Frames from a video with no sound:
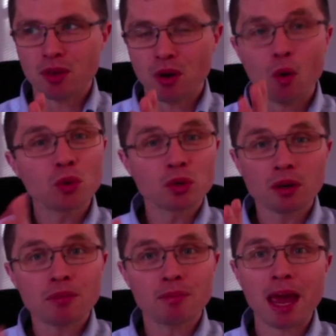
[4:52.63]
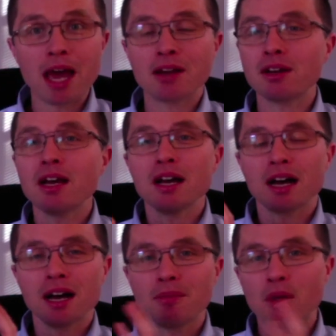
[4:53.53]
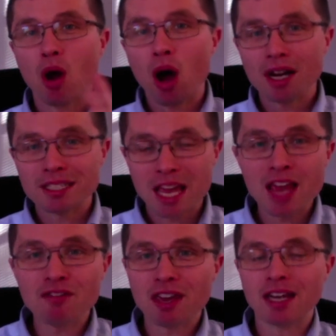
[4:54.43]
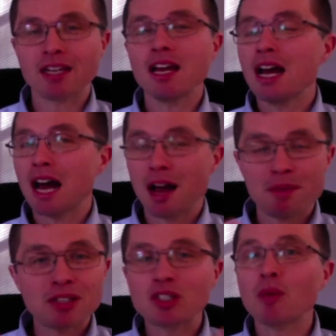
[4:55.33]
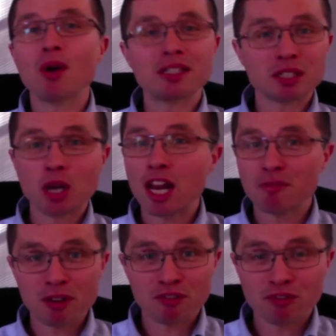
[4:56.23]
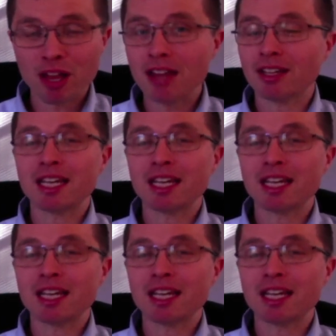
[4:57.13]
older man, Octavian, in some ways, has kind of been flailing.